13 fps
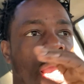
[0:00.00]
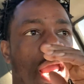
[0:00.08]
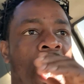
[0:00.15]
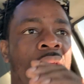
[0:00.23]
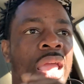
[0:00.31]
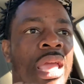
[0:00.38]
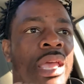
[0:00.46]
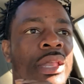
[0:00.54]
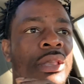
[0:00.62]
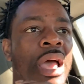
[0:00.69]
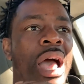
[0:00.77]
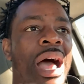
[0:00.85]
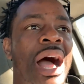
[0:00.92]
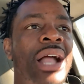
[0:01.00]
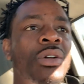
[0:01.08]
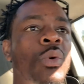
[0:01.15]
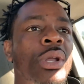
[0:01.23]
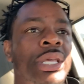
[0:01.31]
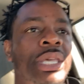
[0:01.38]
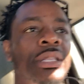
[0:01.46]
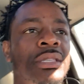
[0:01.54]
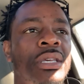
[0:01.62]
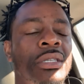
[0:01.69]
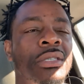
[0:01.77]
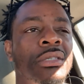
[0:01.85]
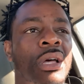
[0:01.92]
and I, I don't want to get
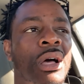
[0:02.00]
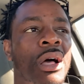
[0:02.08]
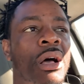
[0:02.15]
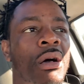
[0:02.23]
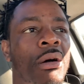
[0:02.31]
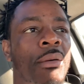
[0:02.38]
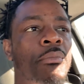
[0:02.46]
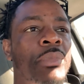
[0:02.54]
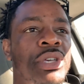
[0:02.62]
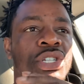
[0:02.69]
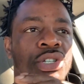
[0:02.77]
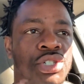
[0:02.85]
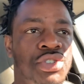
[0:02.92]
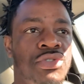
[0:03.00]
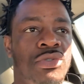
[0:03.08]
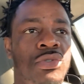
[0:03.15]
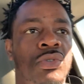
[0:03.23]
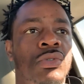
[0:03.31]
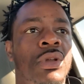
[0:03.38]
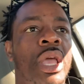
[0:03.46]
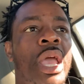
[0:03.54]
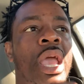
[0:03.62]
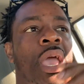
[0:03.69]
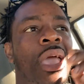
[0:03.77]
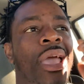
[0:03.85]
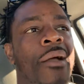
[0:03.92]
this uh,
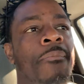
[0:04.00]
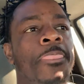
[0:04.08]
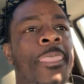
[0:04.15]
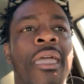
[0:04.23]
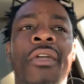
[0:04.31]
misconstrued.